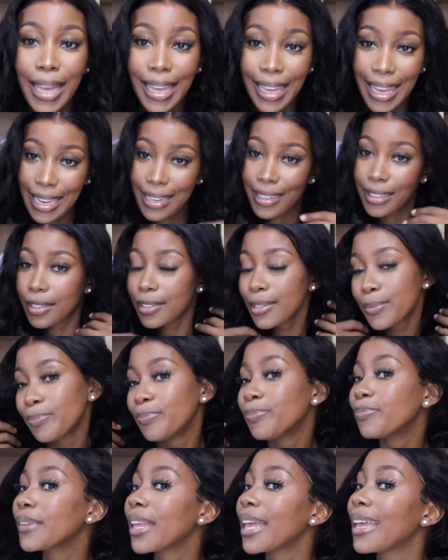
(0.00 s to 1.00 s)
Get
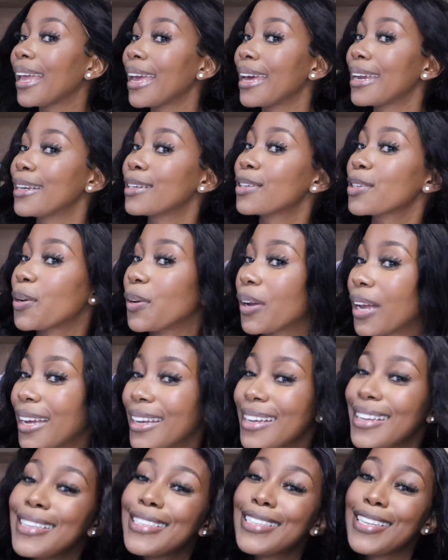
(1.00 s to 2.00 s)
it,
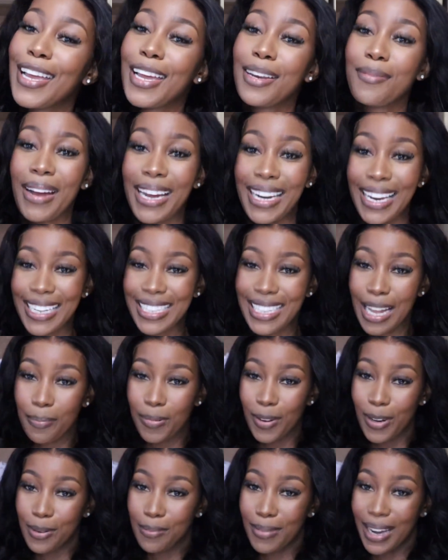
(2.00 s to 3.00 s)
okay? See you in my next
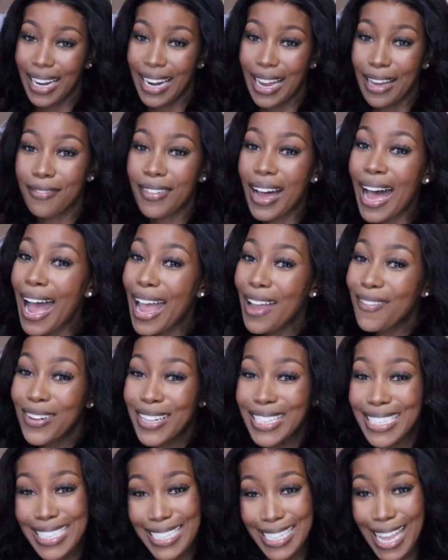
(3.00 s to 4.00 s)
upload, my love. I
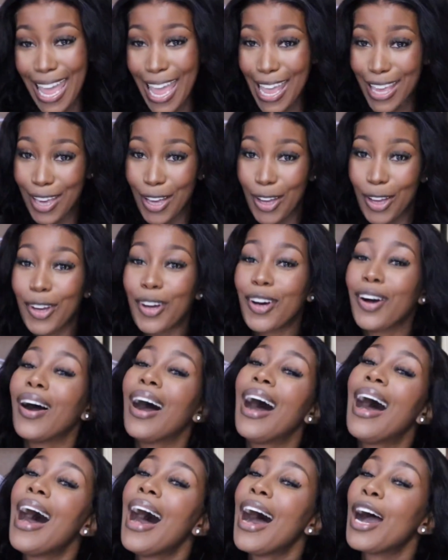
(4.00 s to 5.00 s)
will see you.
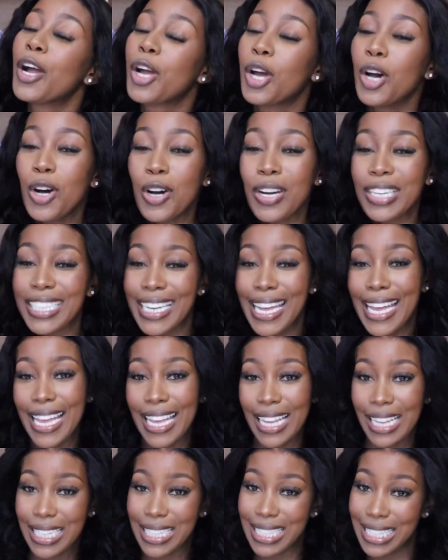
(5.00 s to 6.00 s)

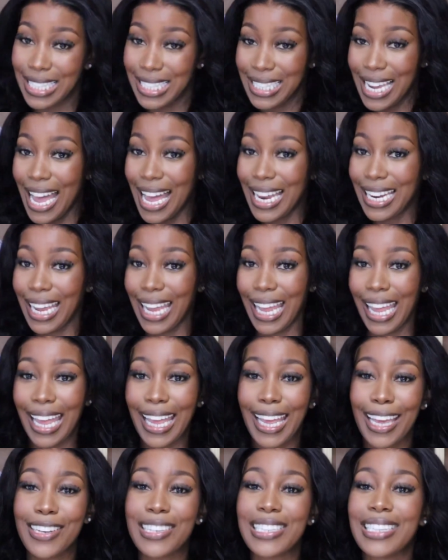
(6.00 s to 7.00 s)
Gorgeous,
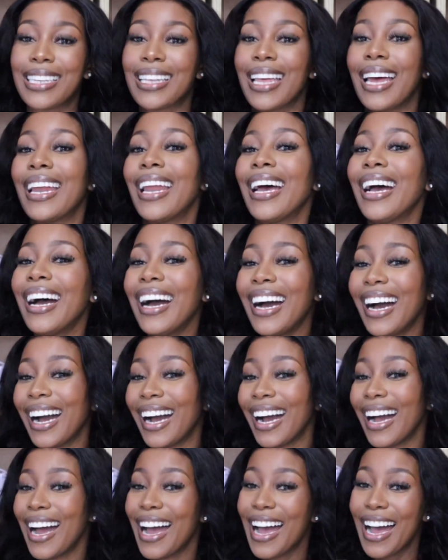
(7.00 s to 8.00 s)
stunning. Can you see that?
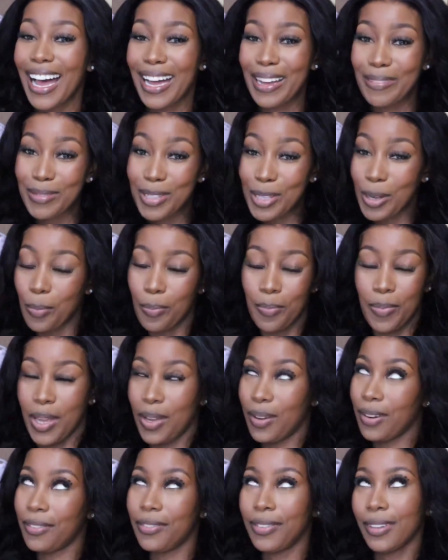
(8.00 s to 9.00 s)
I'm so
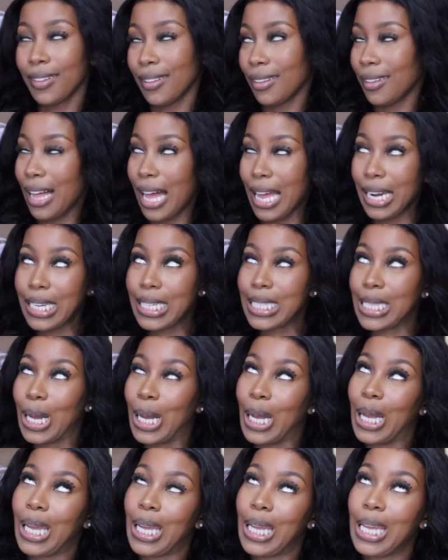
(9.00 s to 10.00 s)
beautiful. I look
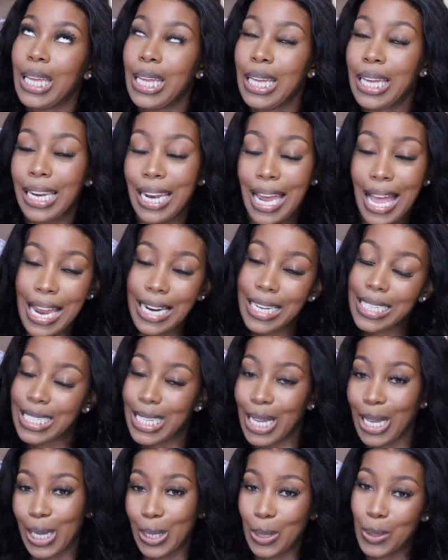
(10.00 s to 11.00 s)
so good. I look
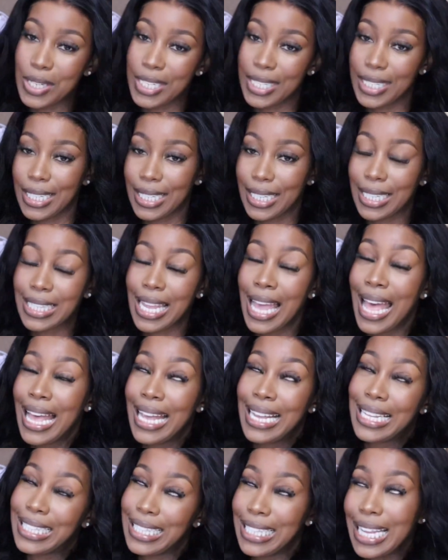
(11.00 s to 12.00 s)
so gorgeous.
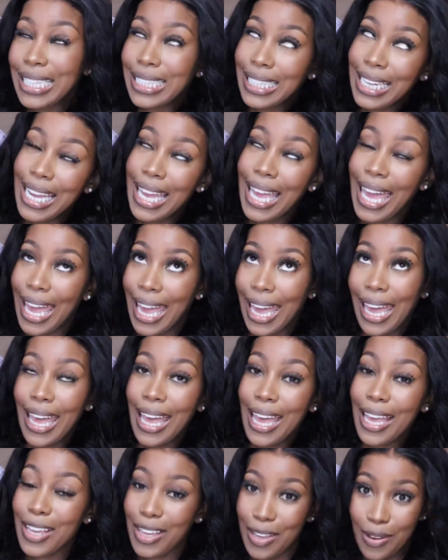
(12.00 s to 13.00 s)
Silly
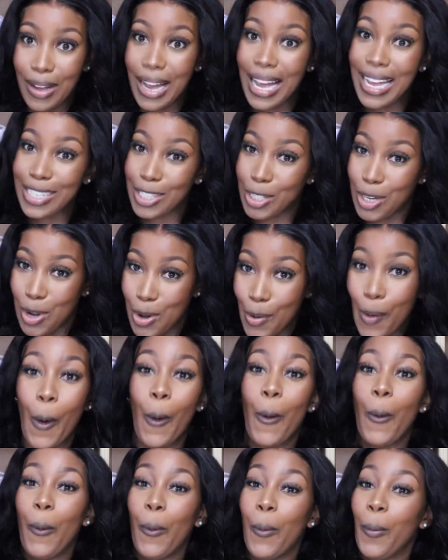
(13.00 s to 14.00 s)
hair, you guys
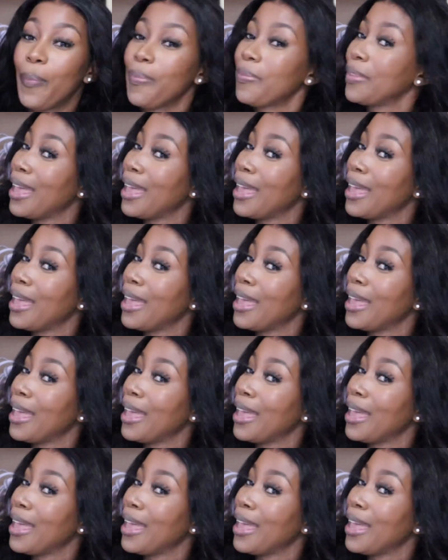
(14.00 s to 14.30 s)
know.